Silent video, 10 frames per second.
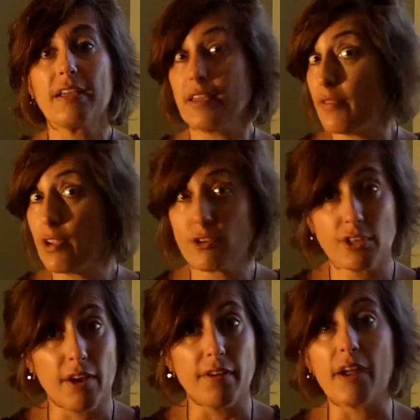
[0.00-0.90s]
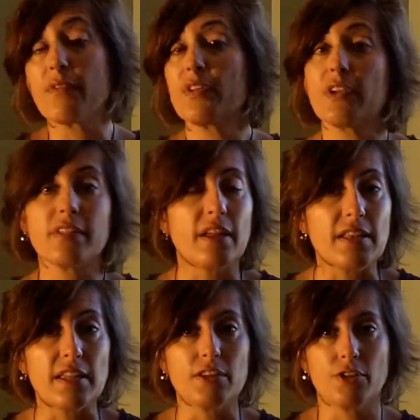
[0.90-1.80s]
giving your child everything they
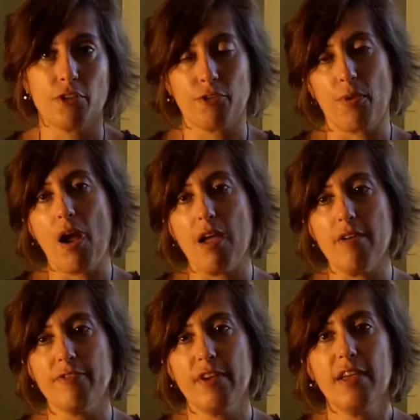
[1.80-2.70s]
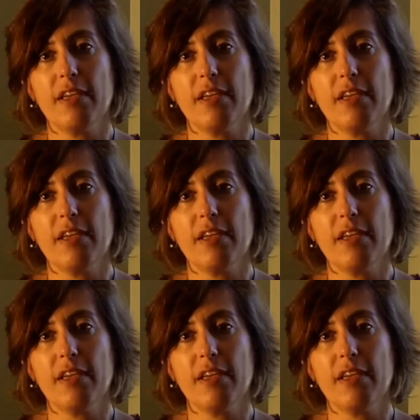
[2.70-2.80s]
need to thrive